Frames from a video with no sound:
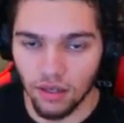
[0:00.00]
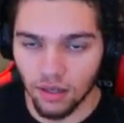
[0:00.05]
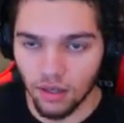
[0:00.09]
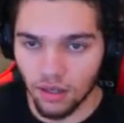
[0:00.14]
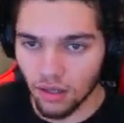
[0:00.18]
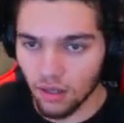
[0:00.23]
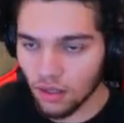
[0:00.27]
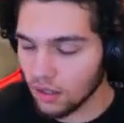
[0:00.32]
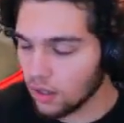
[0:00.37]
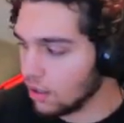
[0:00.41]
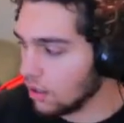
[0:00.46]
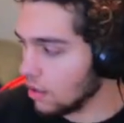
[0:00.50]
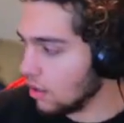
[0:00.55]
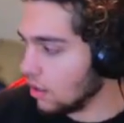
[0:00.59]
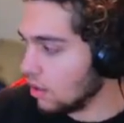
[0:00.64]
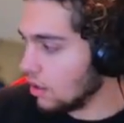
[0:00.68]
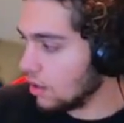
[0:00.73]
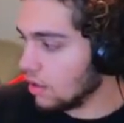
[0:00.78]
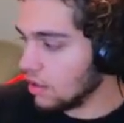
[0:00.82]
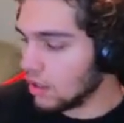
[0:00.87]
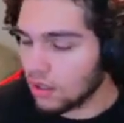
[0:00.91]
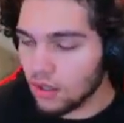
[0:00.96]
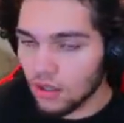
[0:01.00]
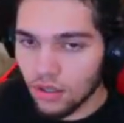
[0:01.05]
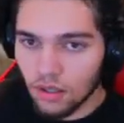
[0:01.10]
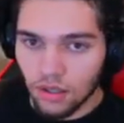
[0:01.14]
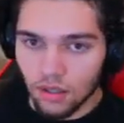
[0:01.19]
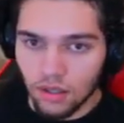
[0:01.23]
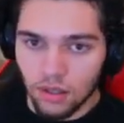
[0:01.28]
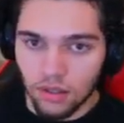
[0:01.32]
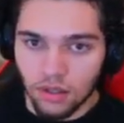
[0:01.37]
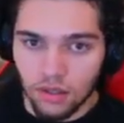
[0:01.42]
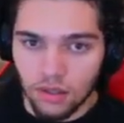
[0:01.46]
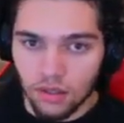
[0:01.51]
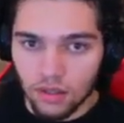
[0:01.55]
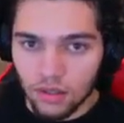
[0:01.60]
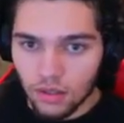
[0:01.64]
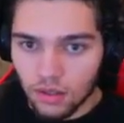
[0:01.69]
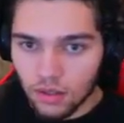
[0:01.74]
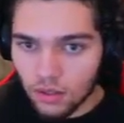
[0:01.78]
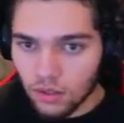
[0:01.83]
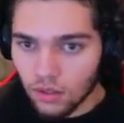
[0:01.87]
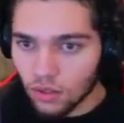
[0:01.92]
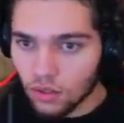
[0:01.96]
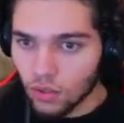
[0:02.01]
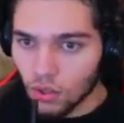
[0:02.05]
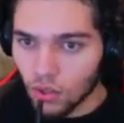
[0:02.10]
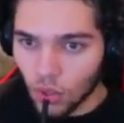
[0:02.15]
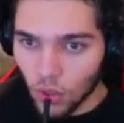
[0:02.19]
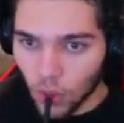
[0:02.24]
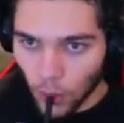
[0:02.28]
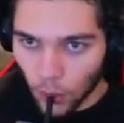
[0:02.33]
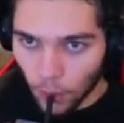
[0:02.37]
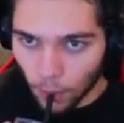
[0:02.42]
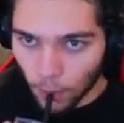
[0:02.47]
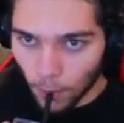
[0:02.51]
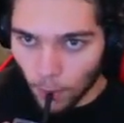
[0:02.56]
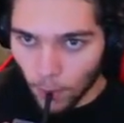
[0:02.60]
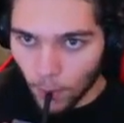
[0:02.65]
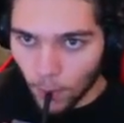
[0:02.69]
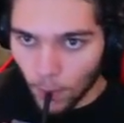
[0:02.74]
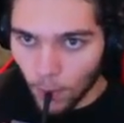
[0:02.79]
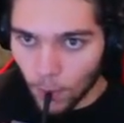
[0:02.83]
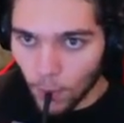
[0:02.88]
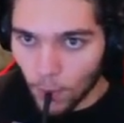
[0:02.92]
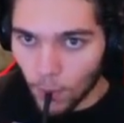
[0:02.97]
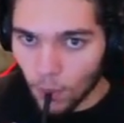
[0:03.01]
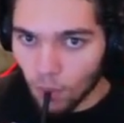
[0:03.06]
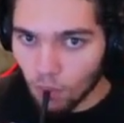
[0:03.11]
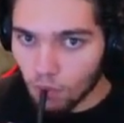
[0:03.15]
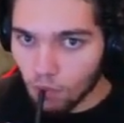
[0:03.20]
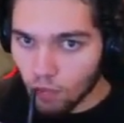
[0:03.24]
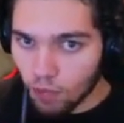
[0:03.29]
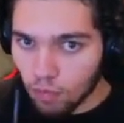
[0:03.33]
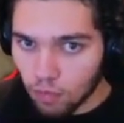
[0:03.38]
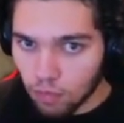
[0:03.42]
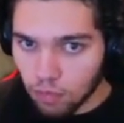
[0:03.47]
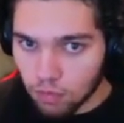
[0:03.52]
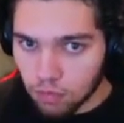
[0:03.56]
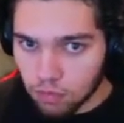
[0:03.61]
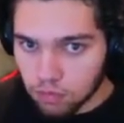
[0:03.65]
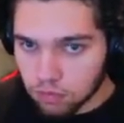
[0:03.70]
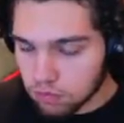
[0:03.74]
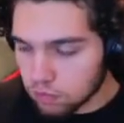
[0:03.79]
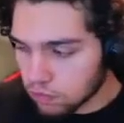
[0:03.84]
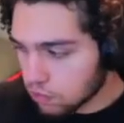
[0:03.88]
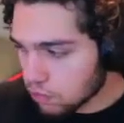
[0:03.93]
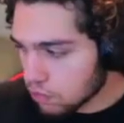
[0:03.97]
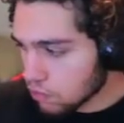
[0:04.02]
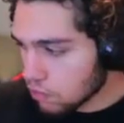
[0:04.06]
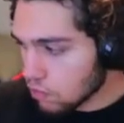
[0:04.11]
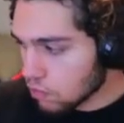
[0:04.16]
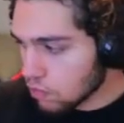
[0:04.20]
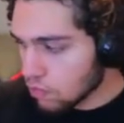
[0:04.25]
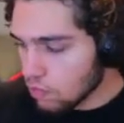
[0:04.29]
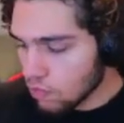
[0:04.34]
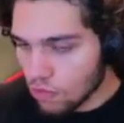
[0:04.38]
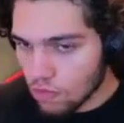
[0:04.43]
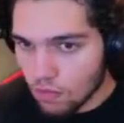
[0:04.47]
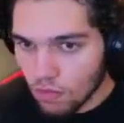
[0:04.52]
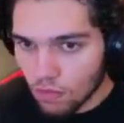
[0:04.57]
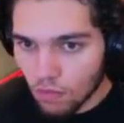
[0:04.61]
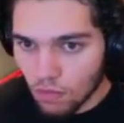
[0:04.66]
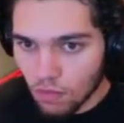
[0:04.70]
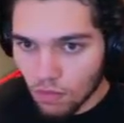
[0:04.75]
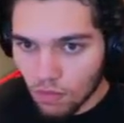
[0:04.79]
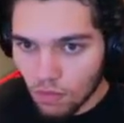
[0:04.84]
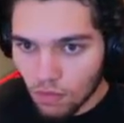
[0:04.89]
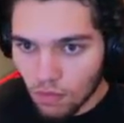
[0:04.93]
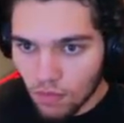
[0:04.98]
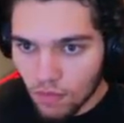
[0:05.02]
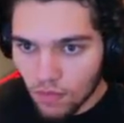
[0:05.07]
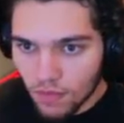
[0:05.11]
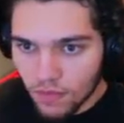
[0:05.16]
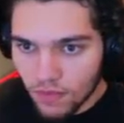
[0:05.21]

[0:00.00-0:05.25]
No one is speaking in this clip.